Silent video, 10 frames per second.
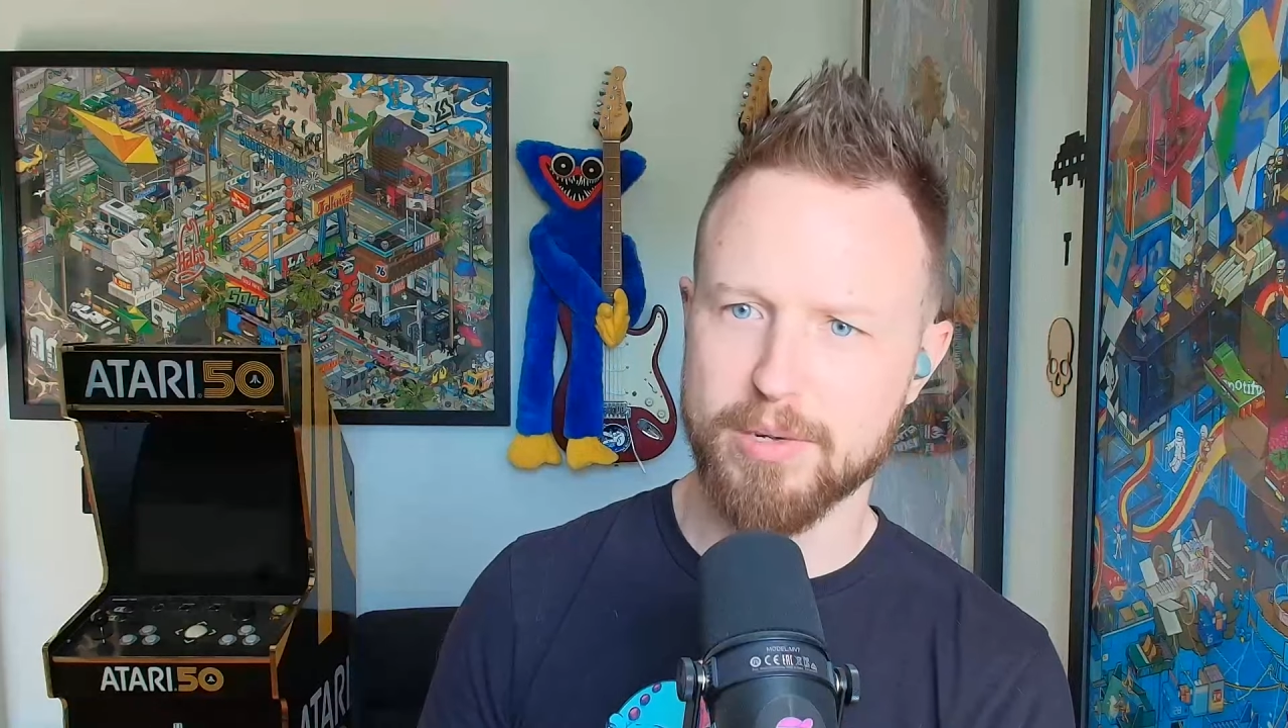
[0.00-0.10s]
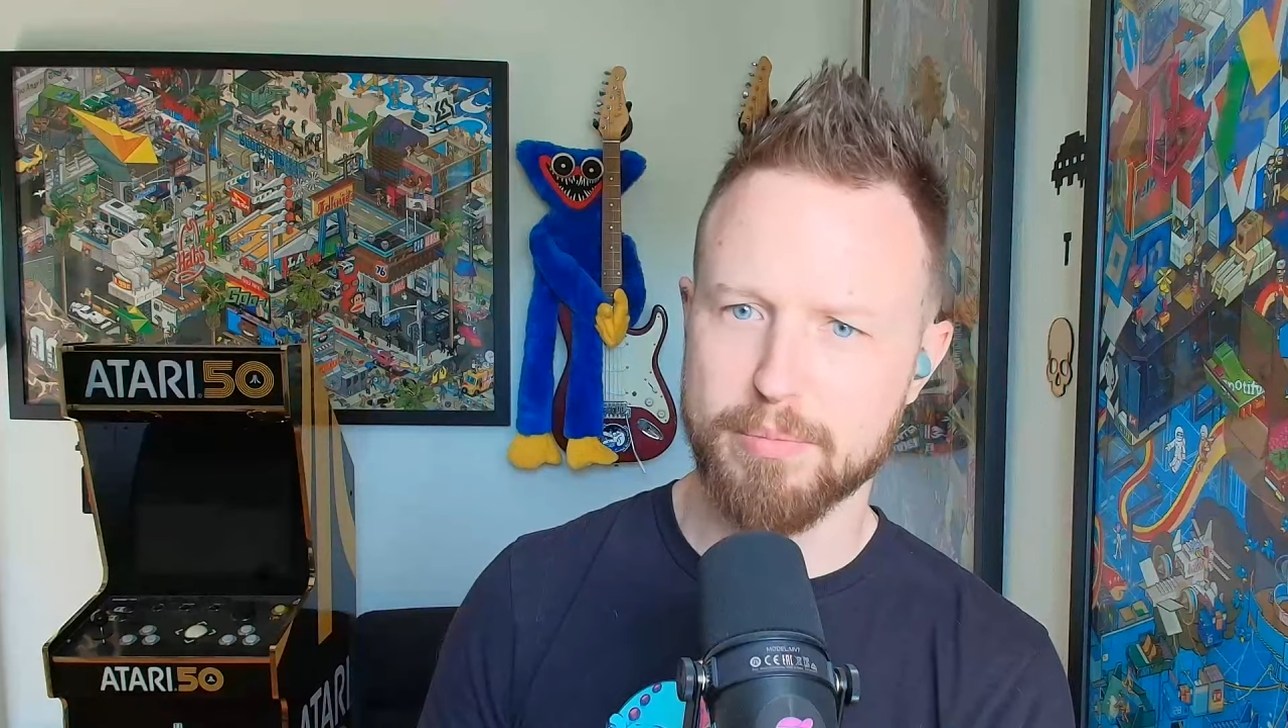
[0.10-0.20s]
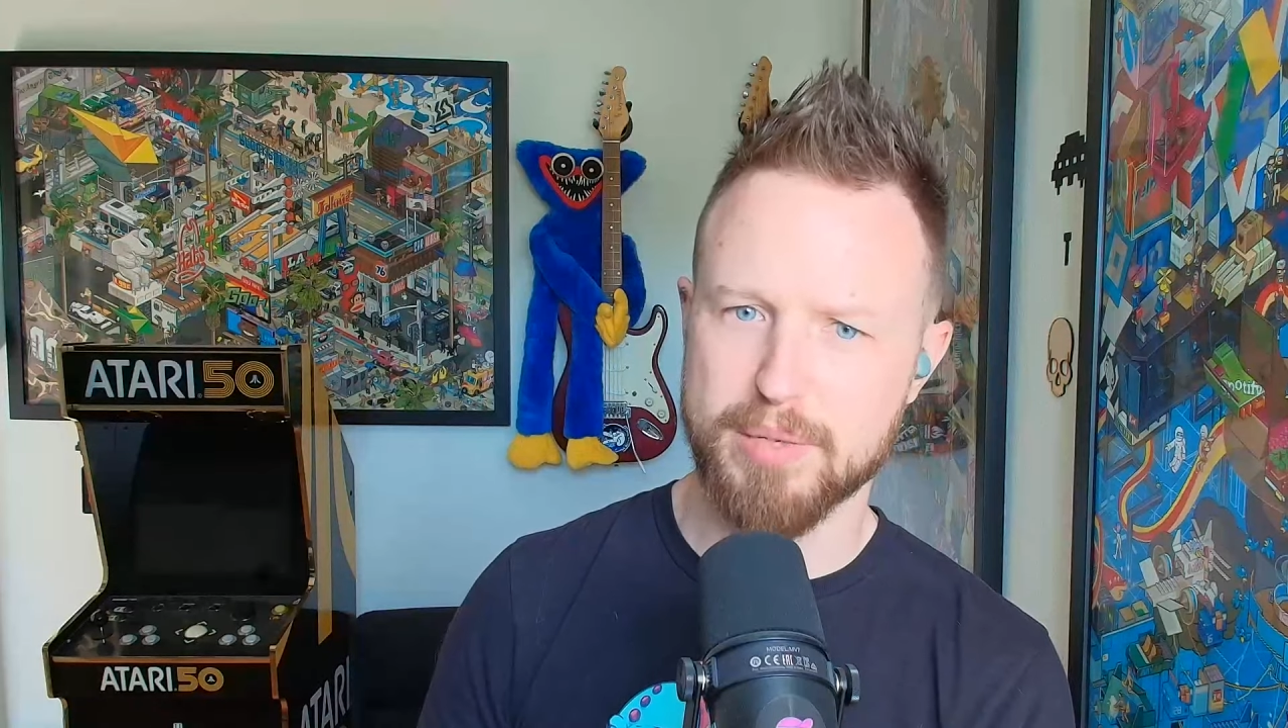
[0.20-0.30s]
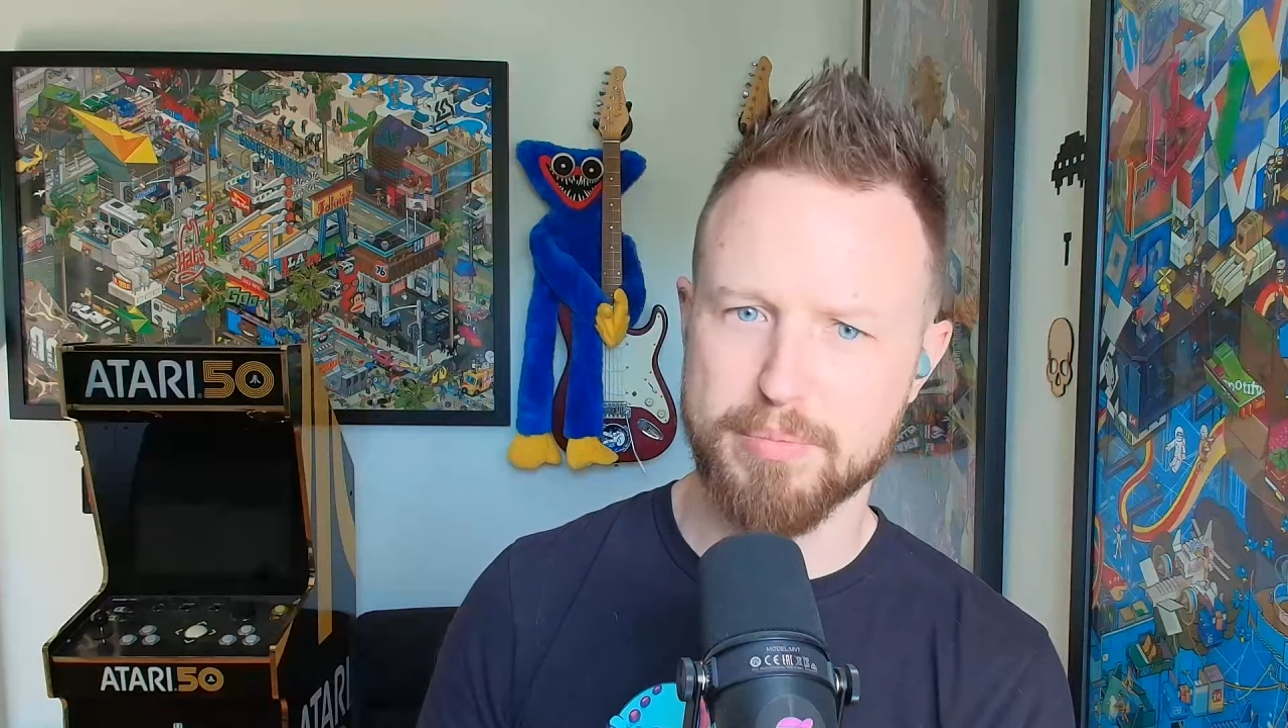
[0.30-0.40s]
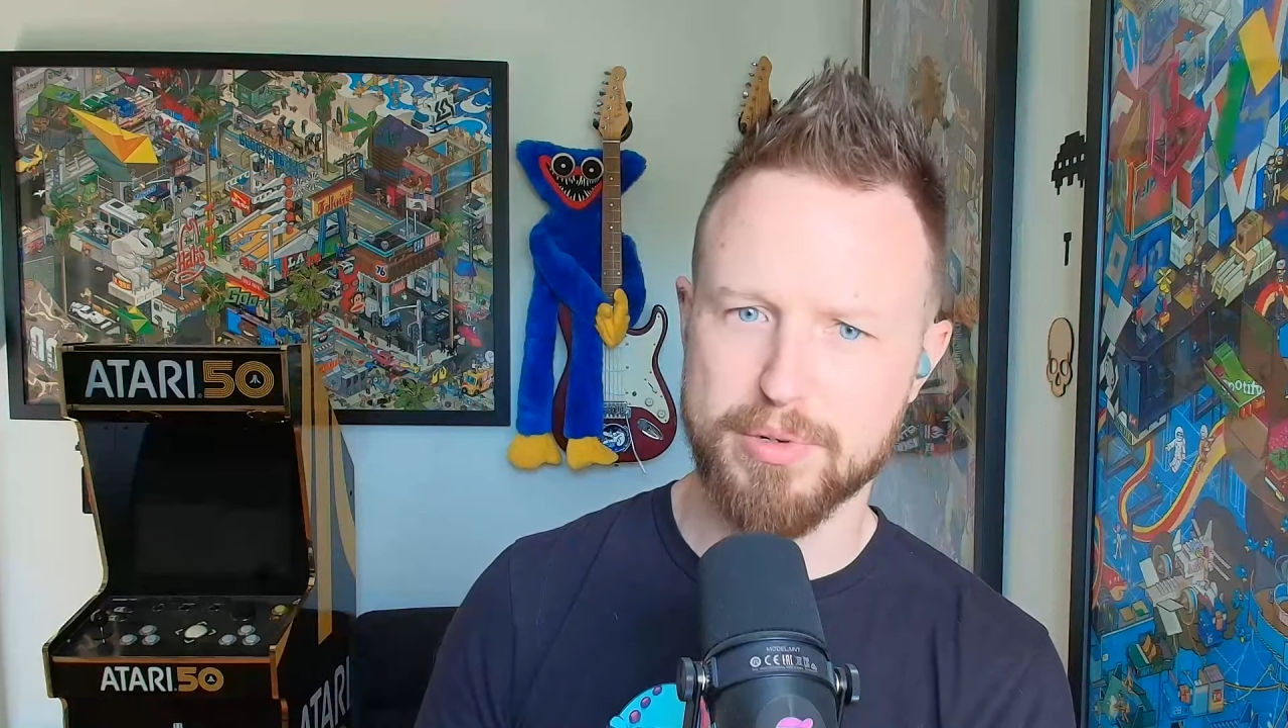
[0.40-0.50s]

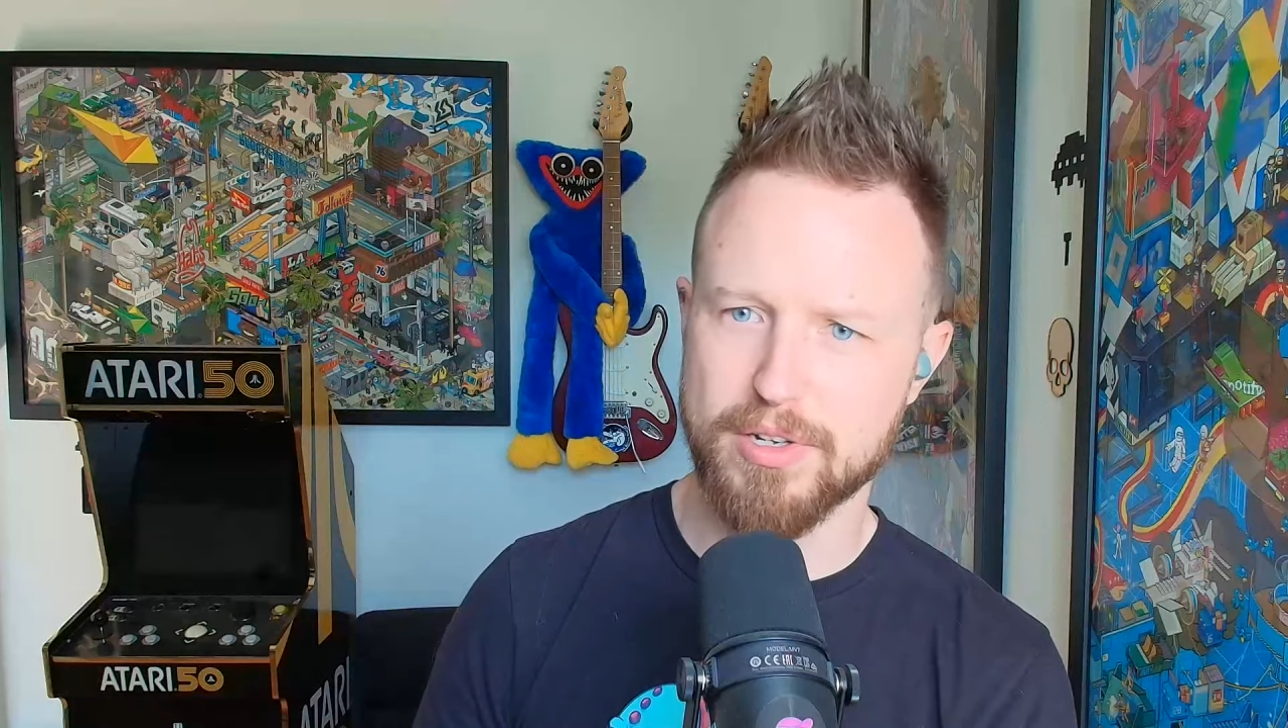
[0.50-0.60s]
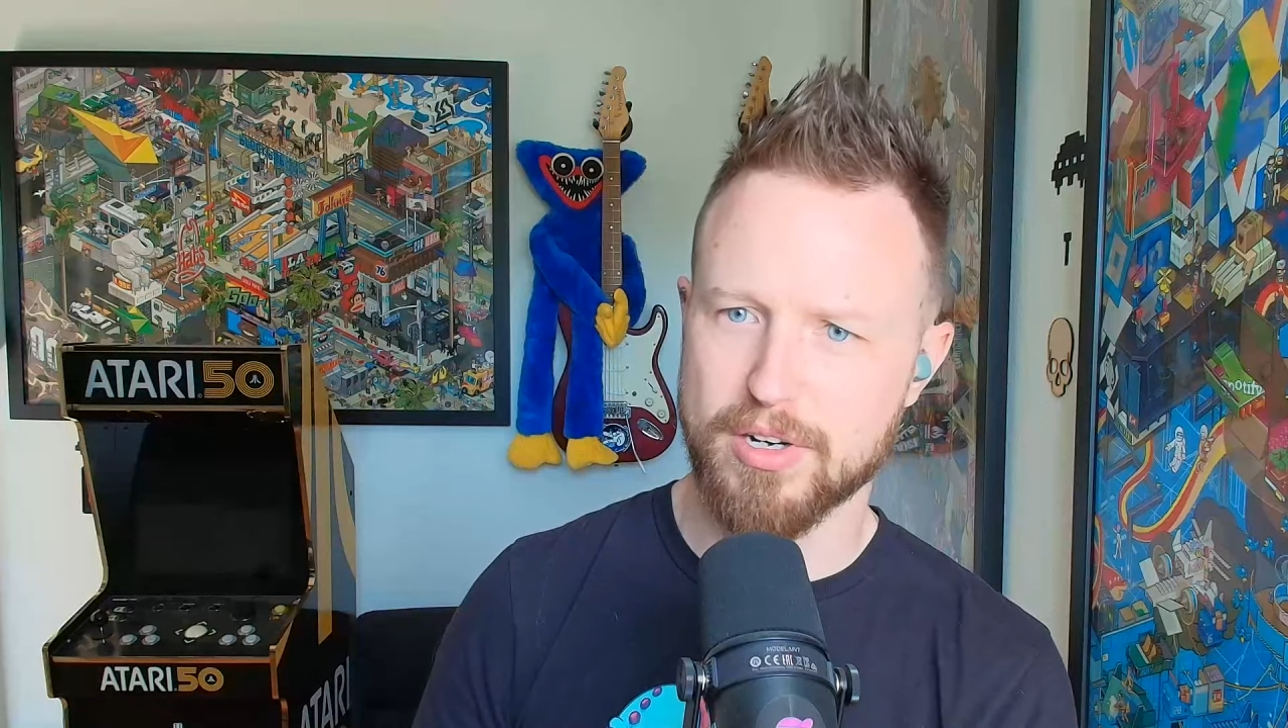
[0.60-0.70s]
people